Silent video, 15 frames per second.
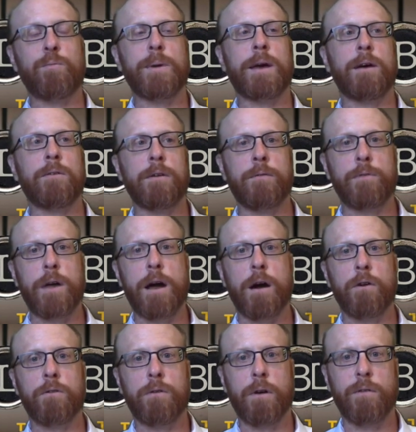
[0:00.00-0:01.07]
because if they
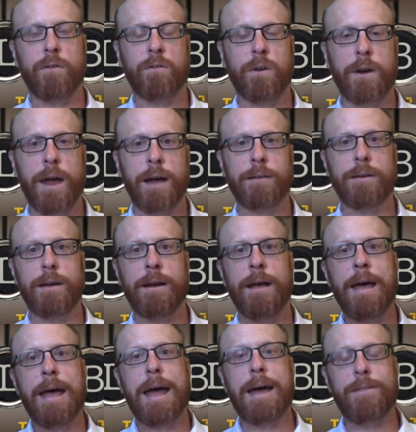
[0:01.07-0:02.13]
are service-connected
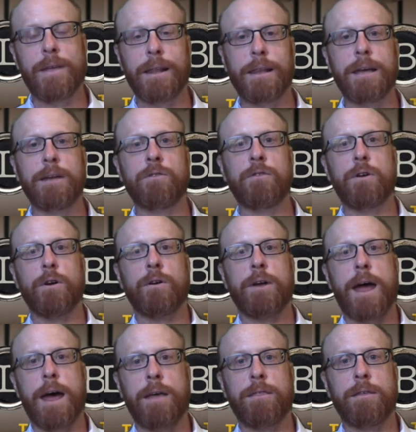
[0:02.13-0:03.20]
and they lead to your
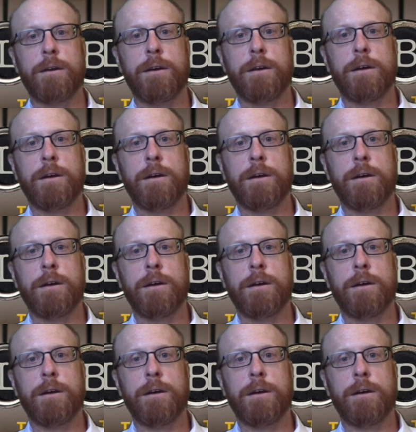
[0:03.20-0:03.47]
death,